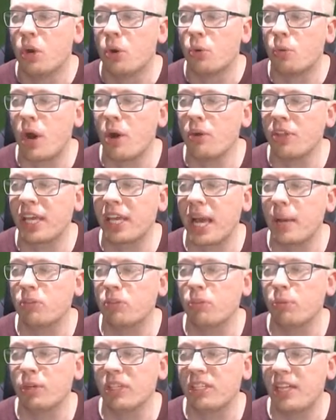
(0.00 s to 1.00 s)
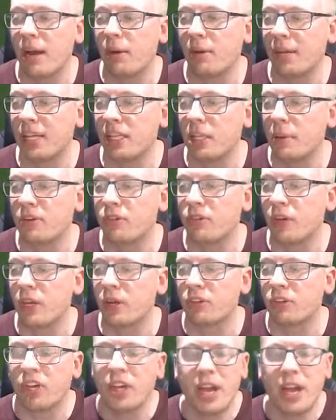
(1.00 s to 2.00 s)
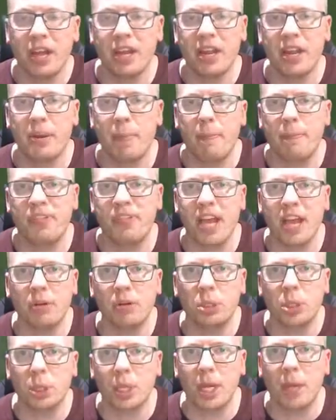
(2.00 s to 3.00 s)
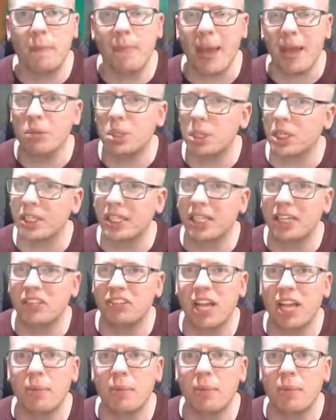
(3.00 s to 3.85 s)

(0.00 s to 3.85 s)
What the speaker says: Rowe the captain with Dowell in the midfield, and then Bowdry, I think his